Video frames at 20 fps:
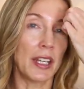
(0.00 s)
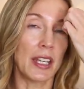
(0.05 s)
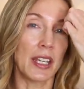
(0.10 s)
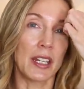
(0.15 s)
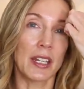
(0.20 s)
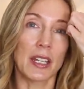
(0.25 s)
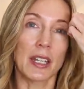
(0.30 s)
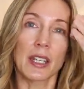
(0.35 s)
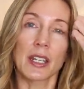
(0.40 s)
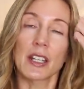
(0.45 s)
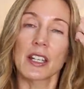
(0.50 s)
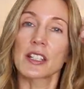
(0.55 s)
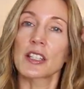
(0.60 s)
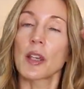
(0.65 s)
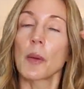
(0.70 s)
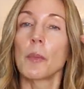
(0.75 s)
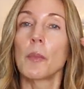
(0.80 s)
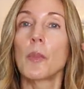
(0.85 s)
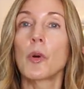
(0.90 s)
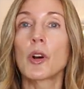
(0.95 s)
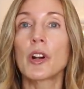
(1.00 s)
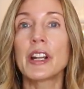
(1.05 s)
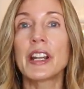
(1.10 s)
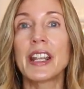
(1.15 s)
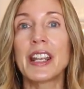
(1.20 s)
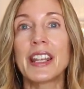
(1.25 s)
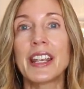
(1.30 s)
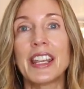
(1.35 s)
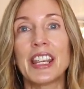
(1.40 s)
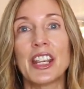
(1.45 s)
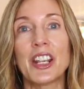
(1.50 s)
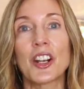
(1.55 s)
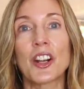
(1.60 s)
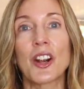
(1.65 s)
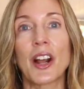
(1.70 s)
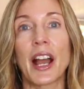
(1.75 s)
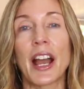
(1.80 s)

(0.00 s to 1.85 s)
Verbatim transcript: It is morning here.